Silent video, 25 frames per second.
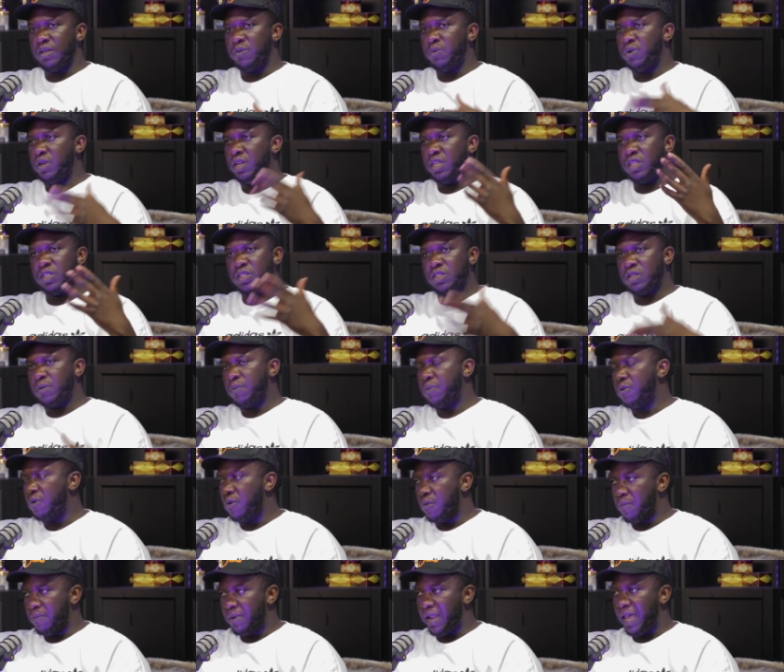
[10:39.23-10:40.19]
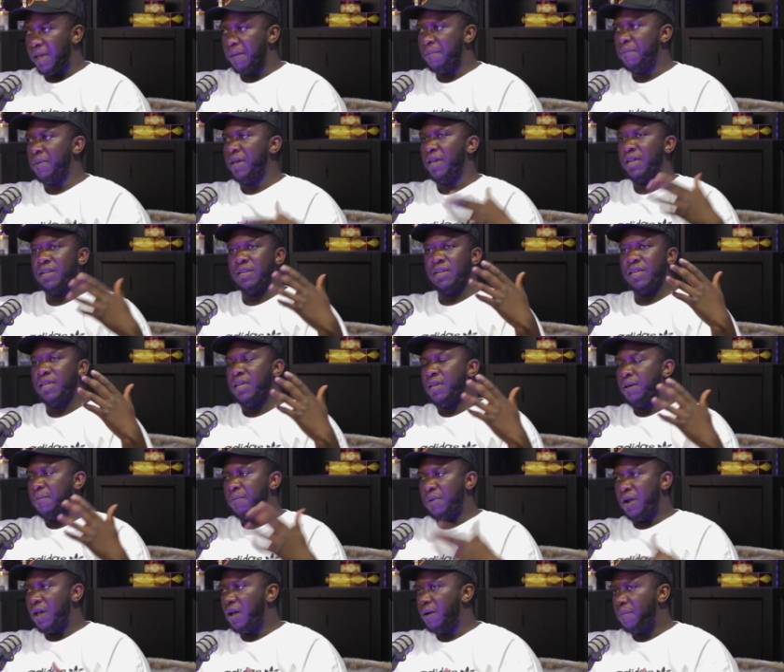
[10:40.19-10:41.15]
We need to support black men,
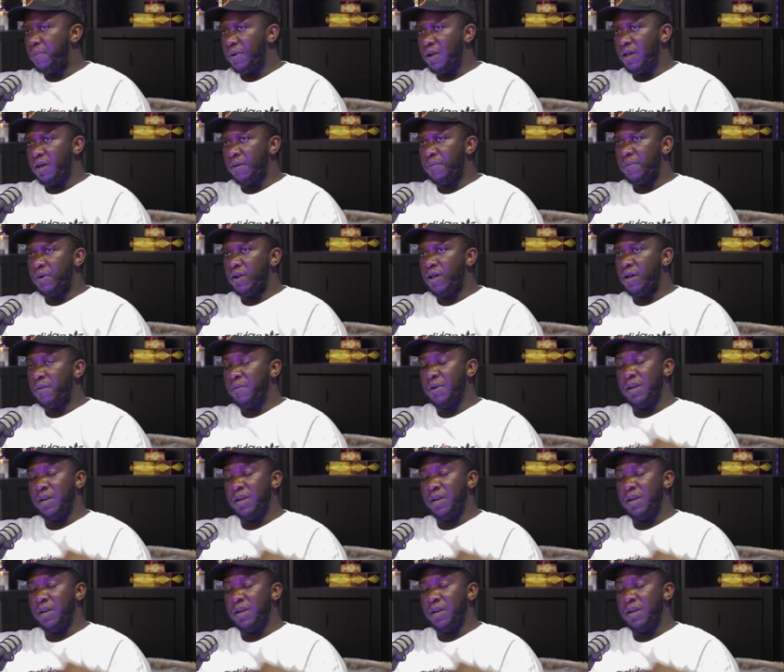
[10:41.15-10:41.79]
blah, blah, blah.